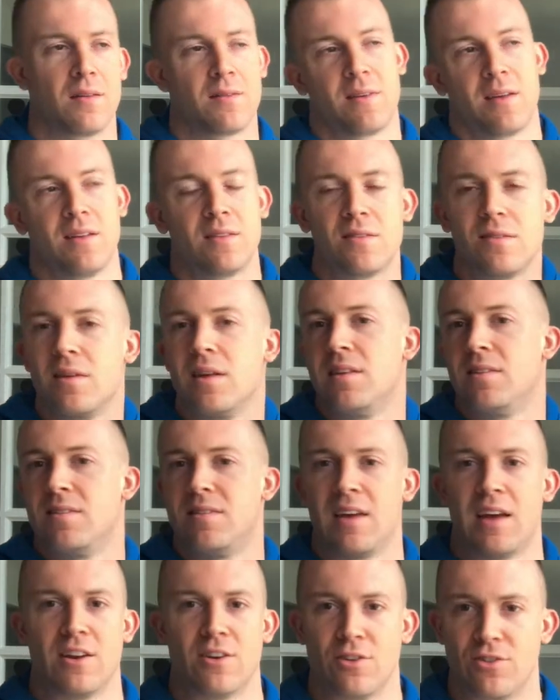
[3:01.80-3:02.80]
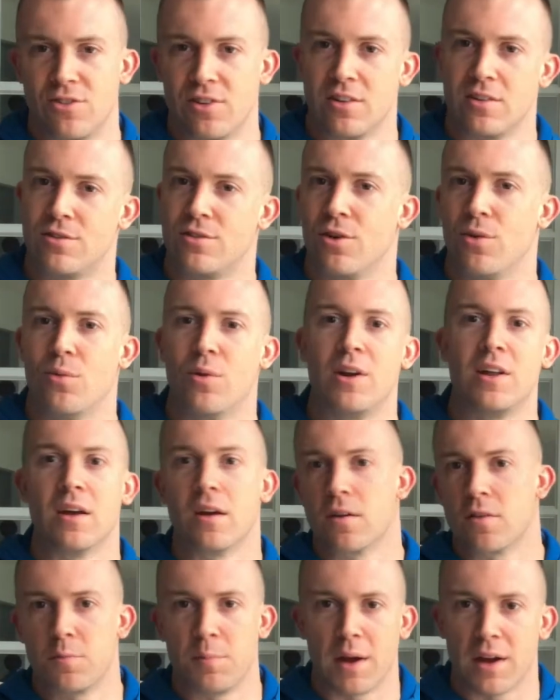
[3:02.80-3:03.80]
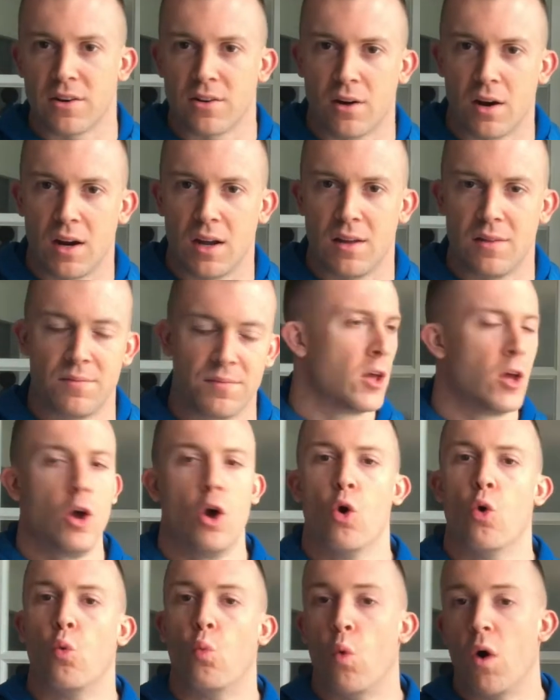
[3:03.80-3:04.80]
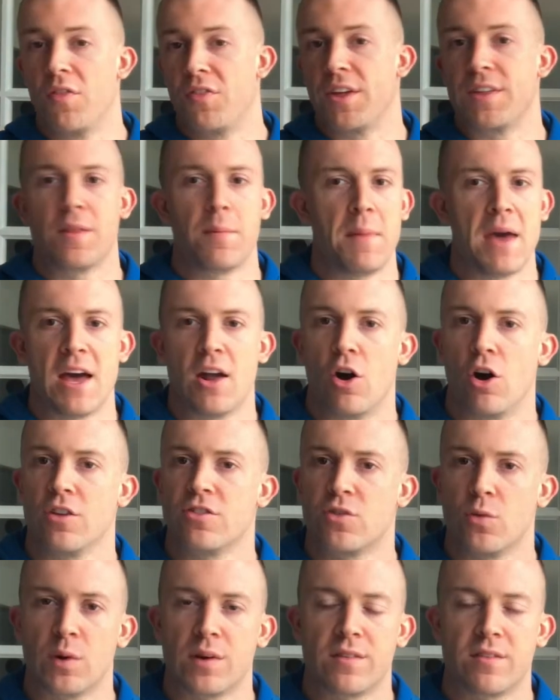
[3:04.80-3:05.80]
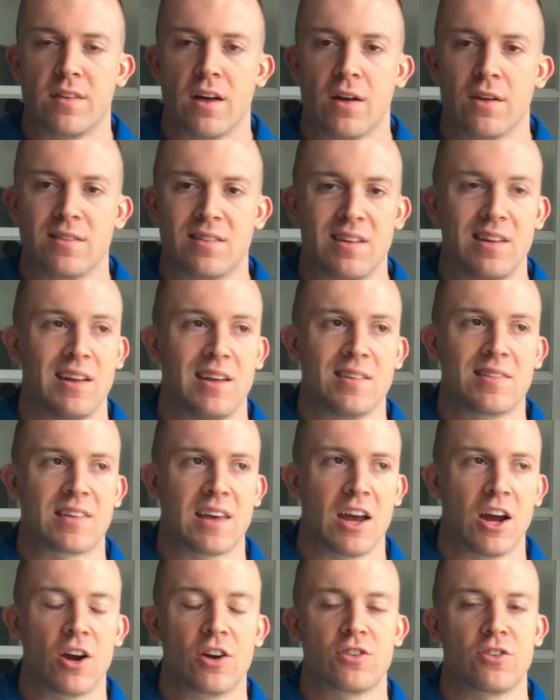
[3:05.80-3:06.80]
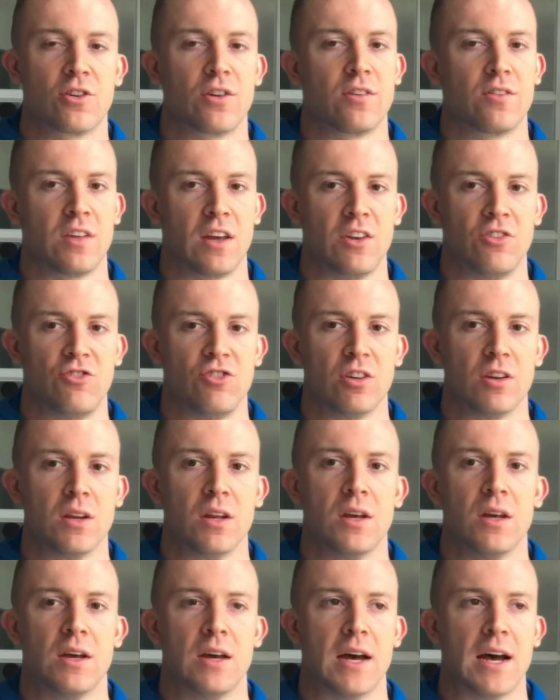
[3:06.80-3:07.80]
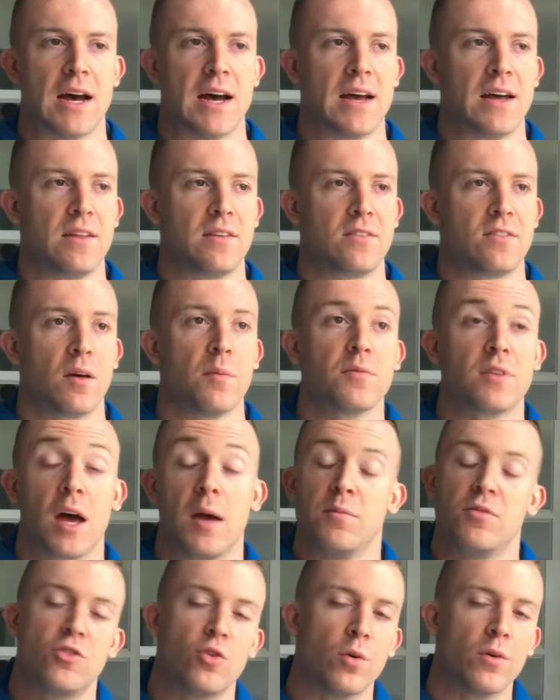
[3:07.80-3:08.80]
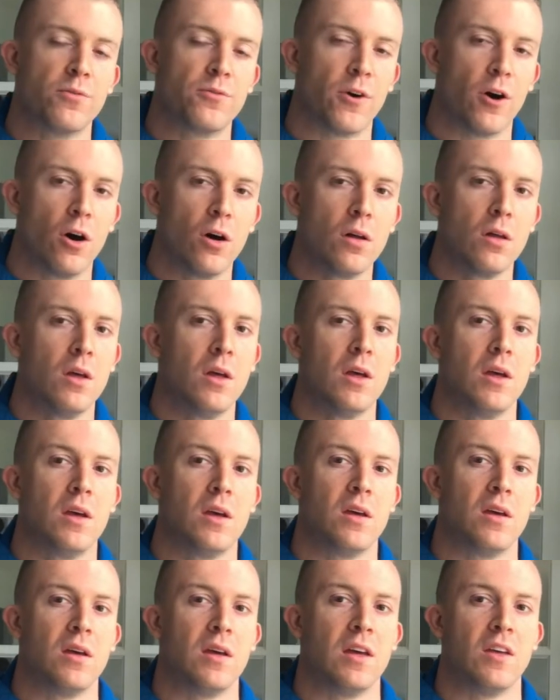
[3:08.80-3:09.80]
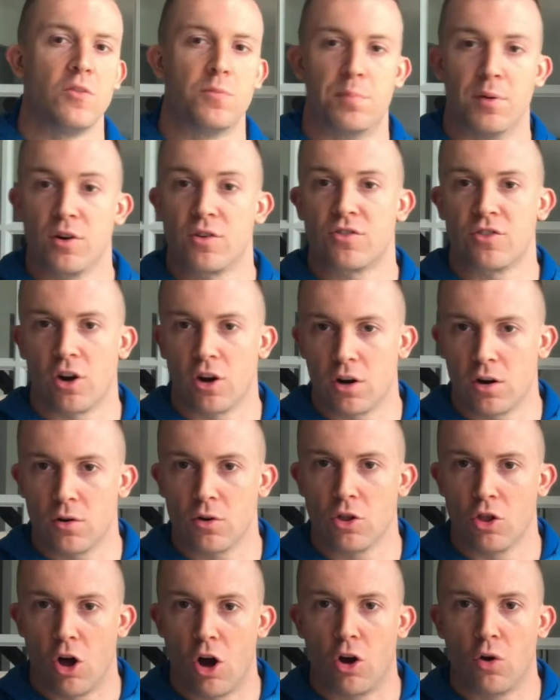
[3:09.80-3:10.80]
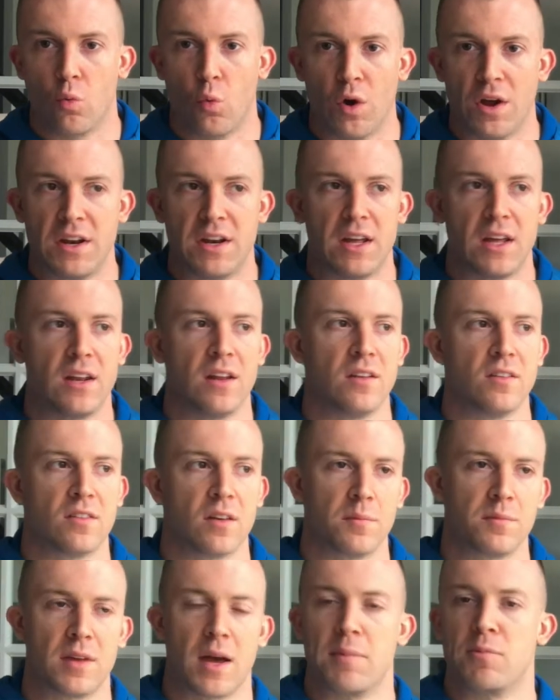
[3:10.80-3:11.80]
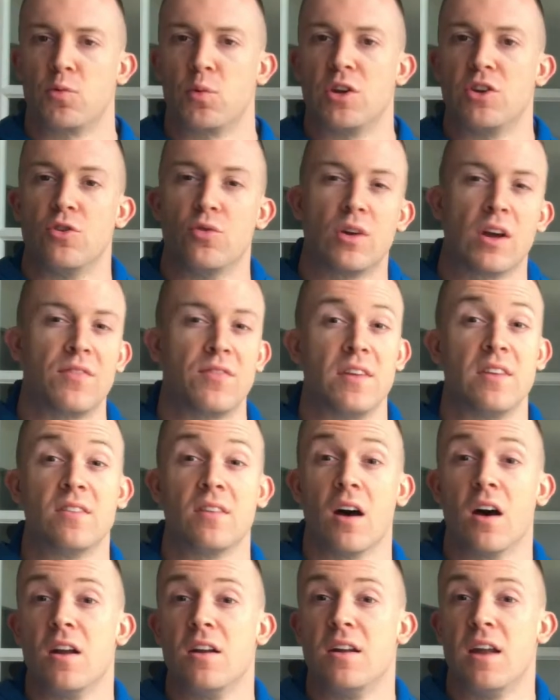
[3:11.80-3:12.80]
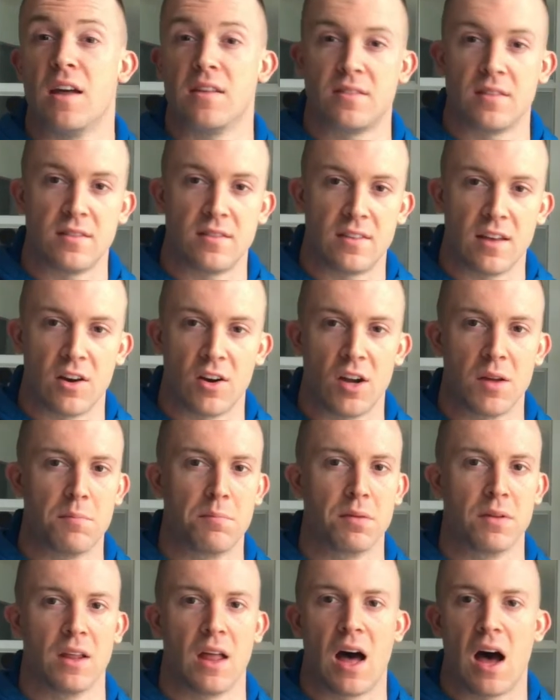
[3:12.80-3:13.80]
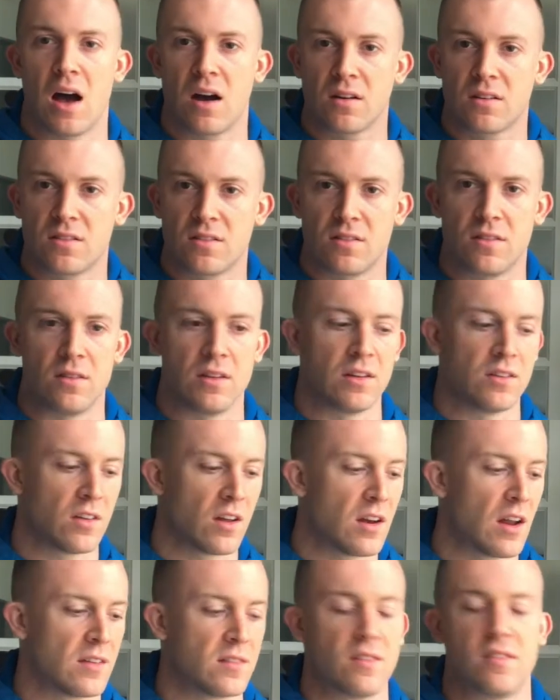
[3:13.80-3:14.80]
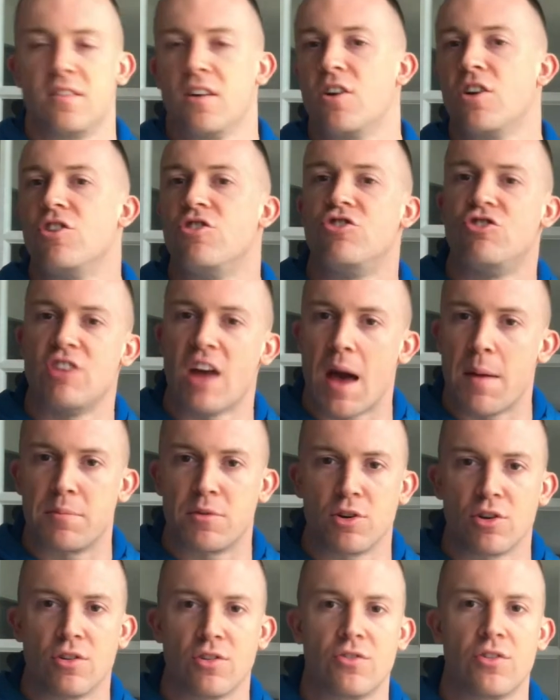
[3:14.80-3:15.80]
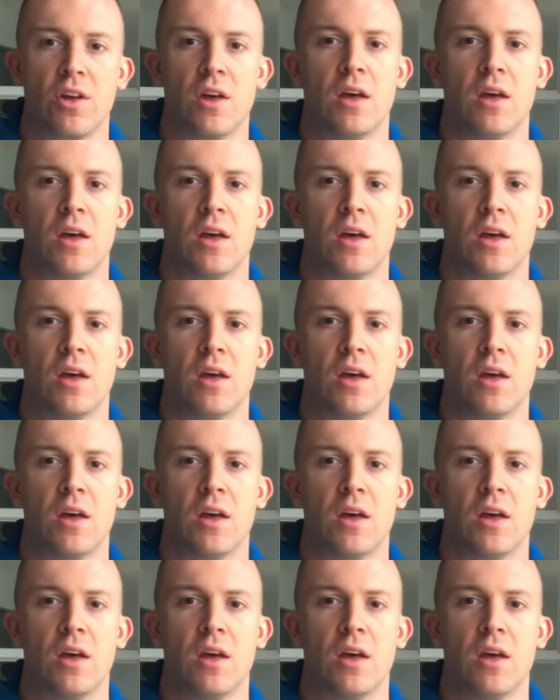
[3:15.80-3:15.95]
it's Sanderson, so what do you expect, right? One thing the man also excels in is characterization. Sometimes to a fault. His books are long-winded, and sometimes we do get these unnecessary blocks, these unnecessary chapters,